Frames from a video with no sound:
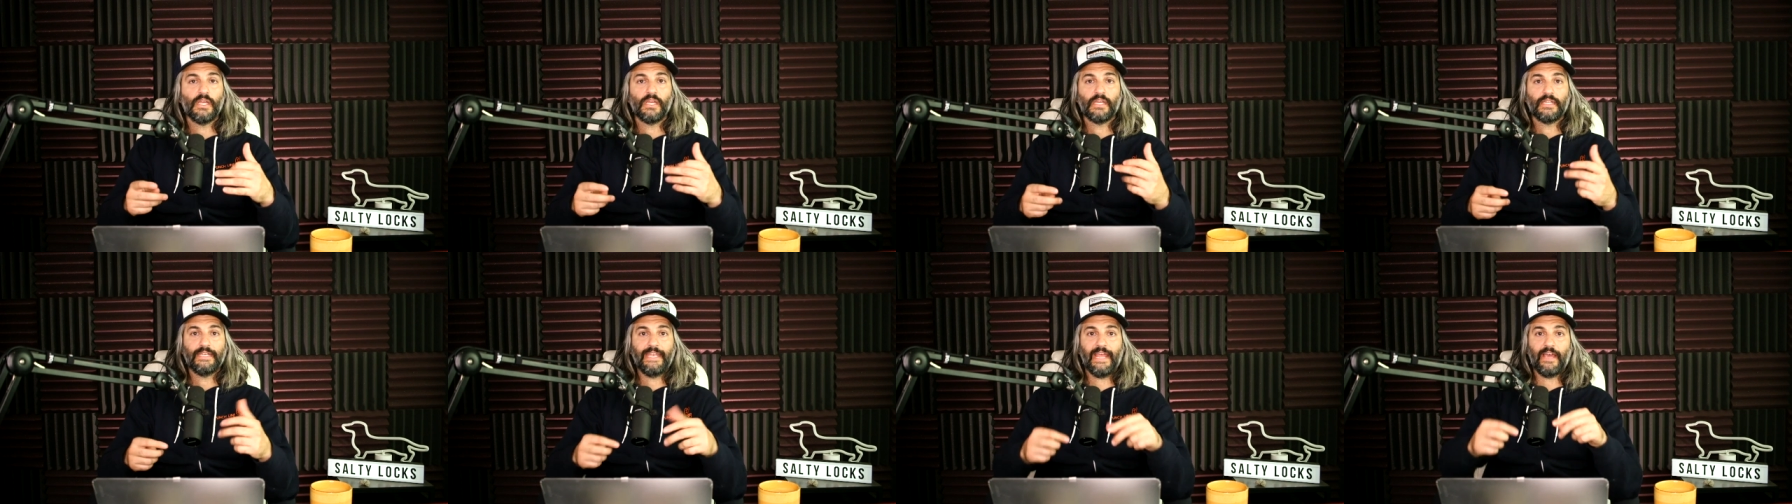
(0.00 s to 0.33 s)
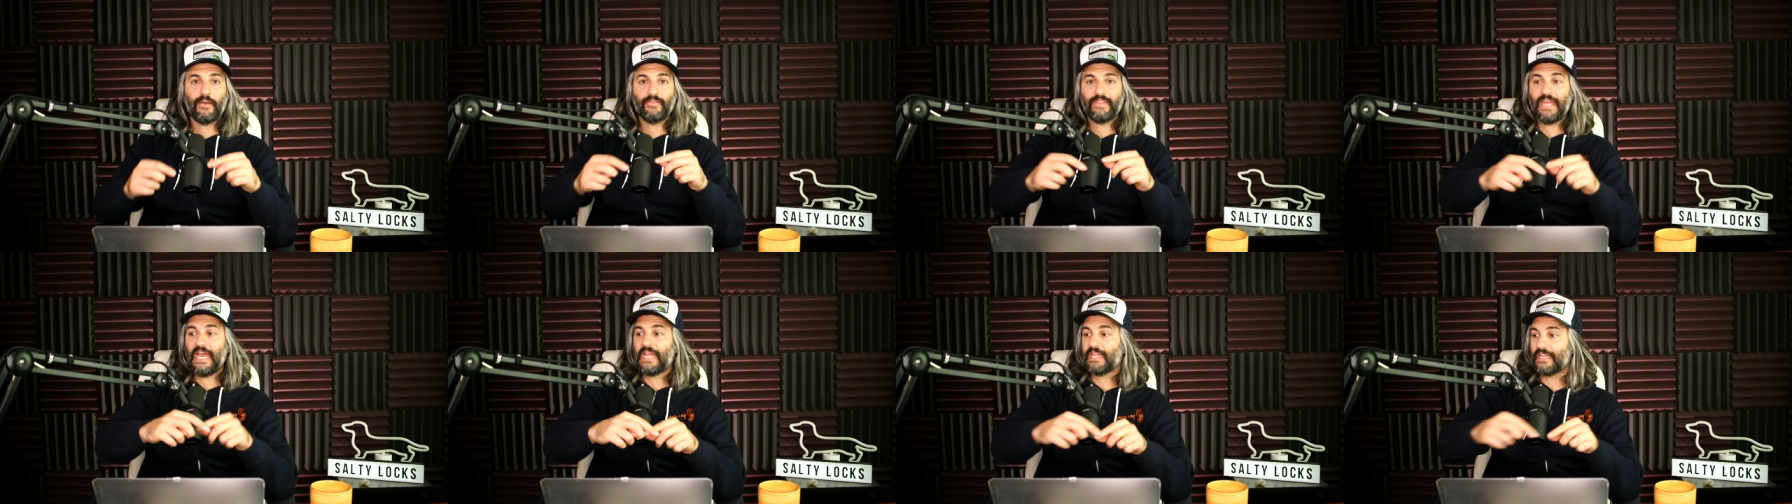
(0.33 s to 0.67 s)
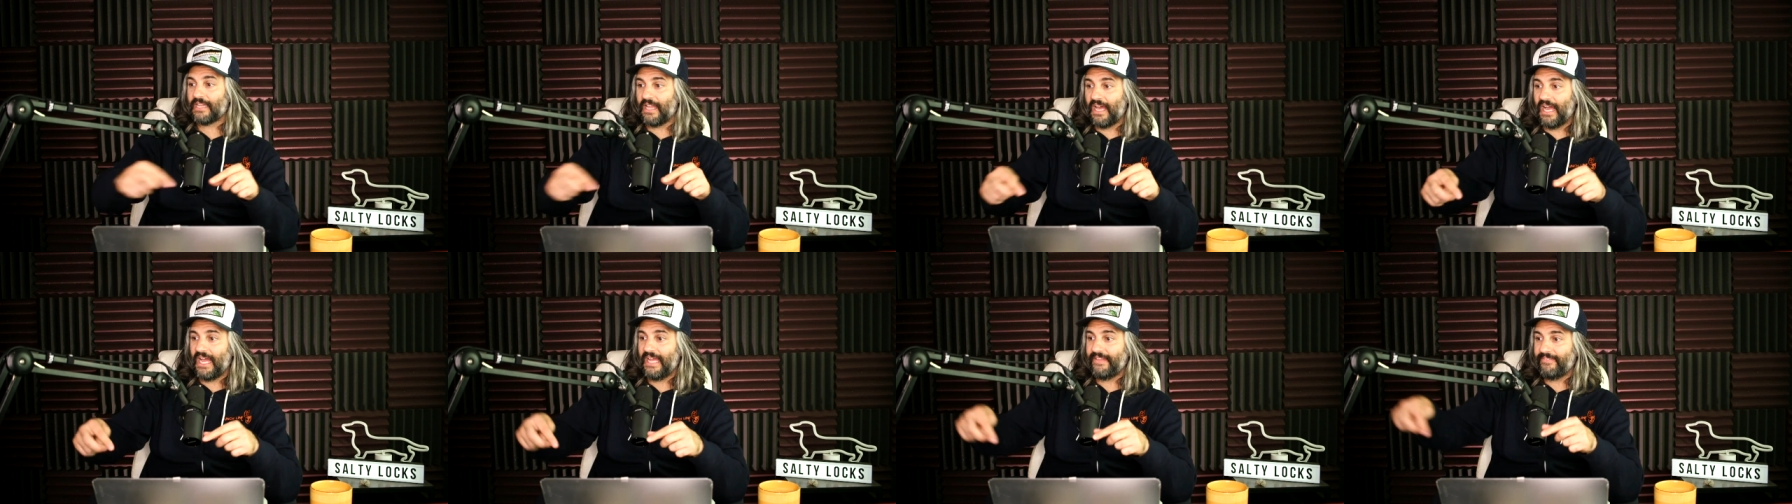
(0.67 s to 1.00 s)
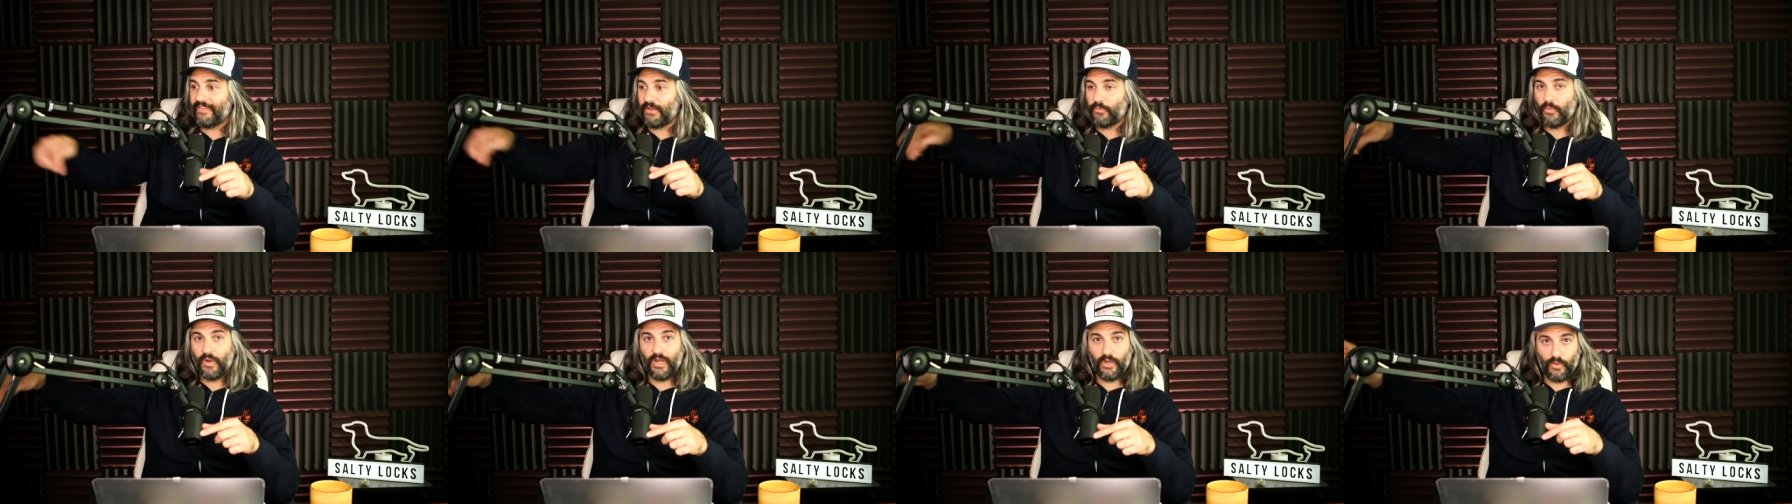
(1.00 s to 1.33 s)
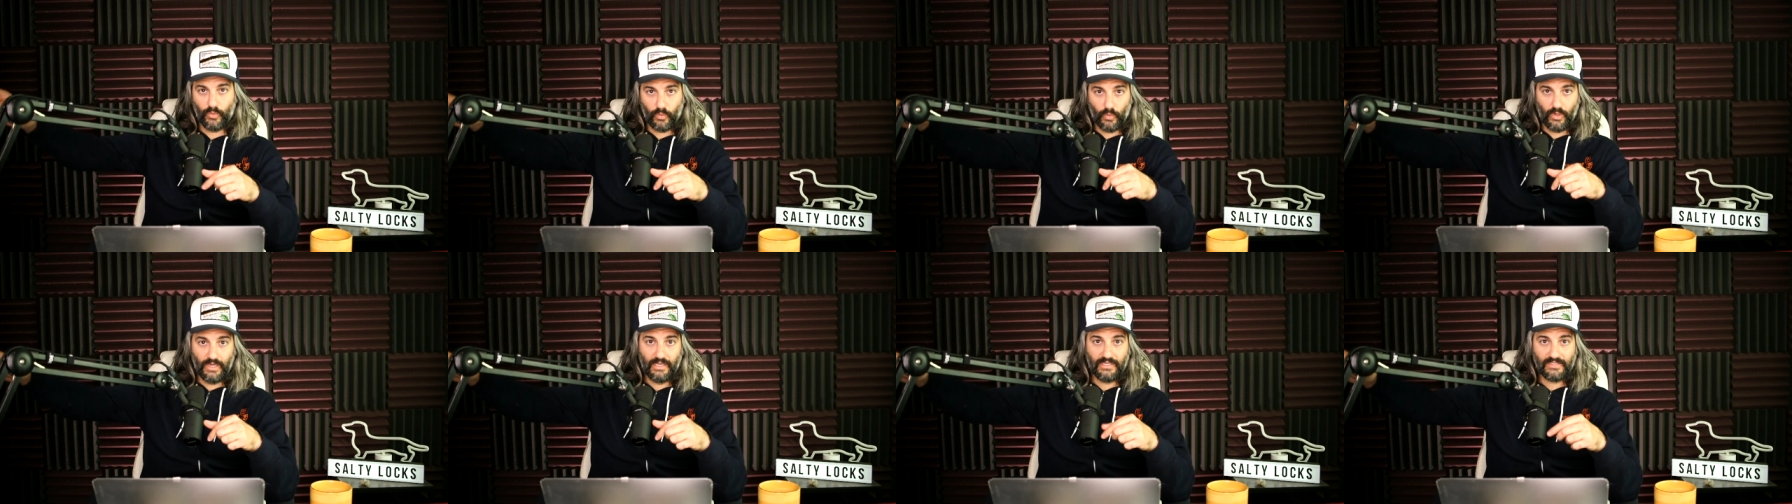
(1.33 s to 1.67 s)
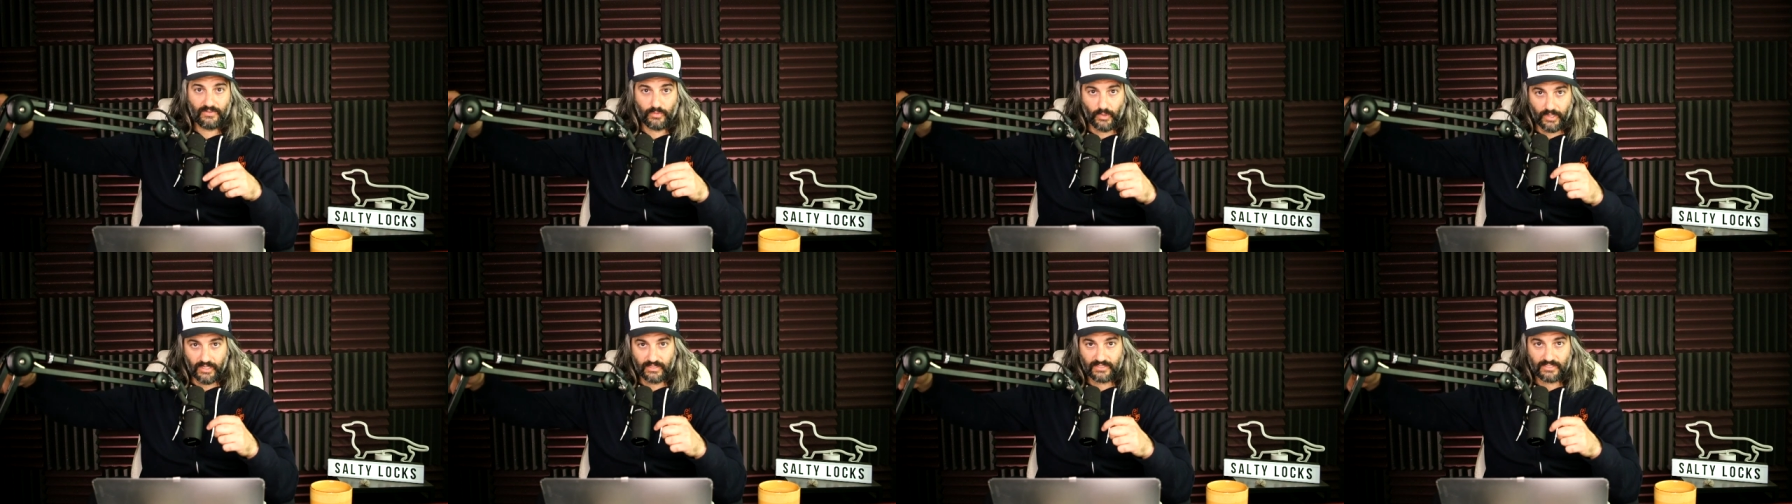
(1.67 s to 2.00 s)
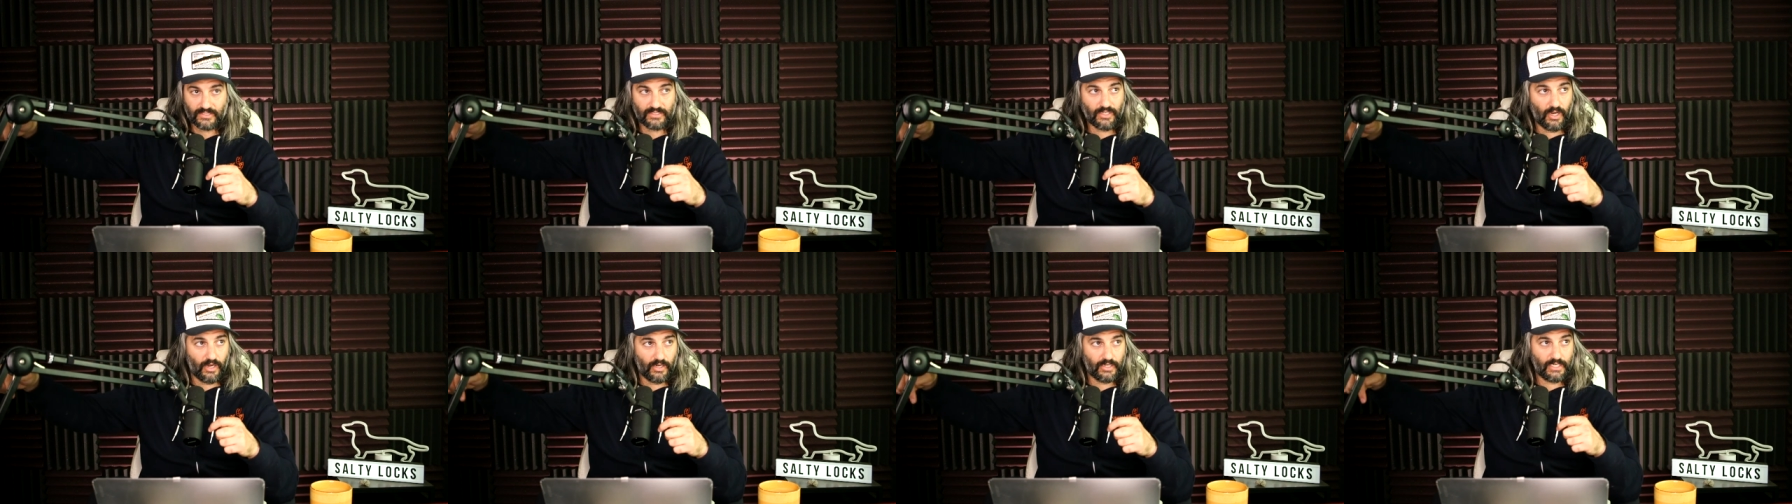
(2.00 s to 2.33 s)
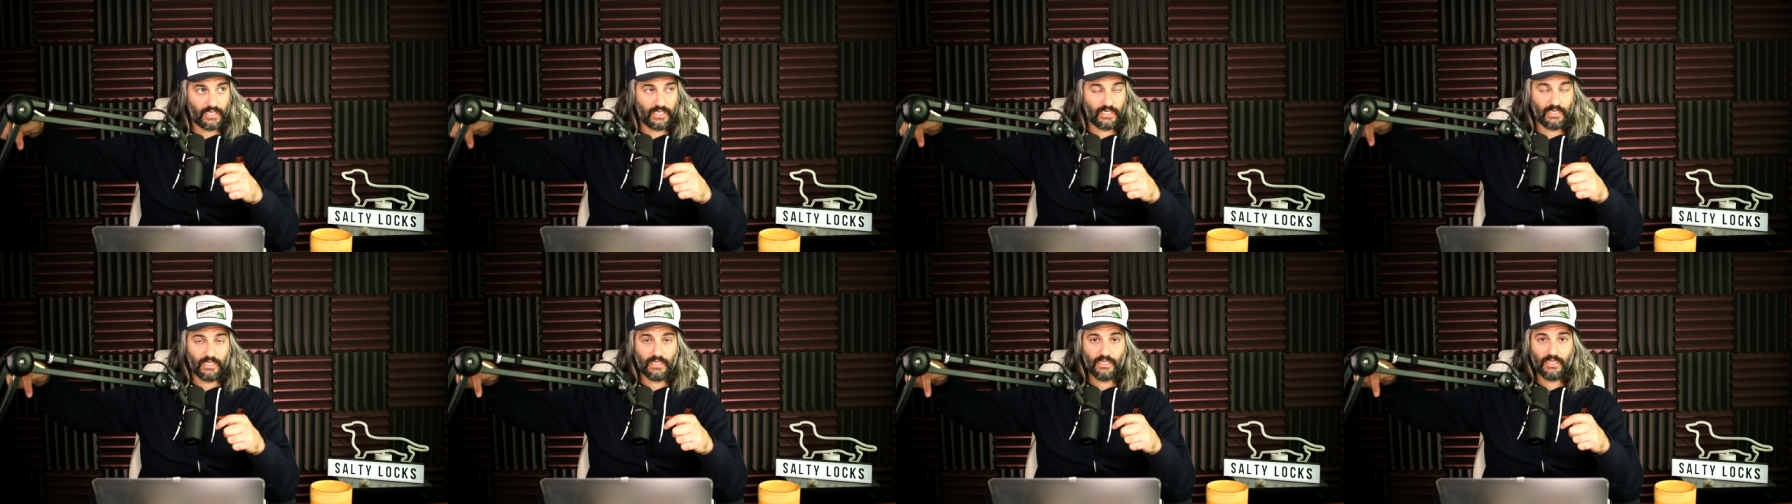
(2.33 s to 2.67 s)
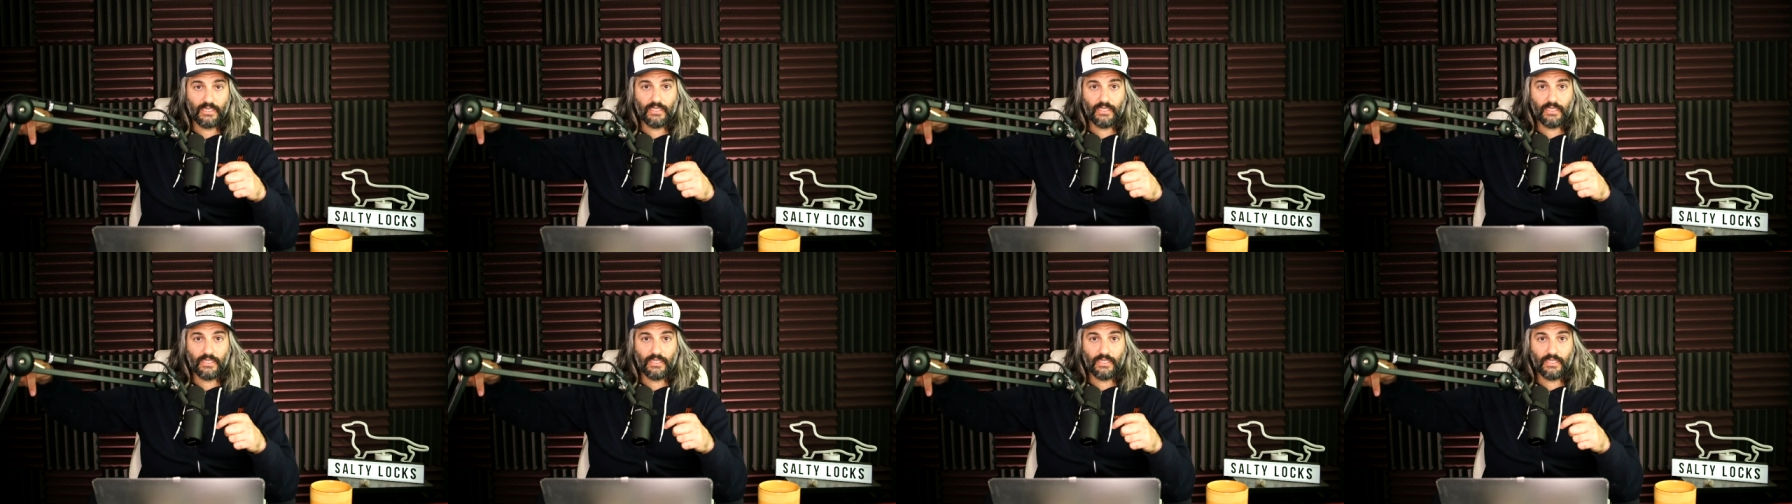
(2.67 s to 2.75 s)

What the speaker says: Now, that line where it started,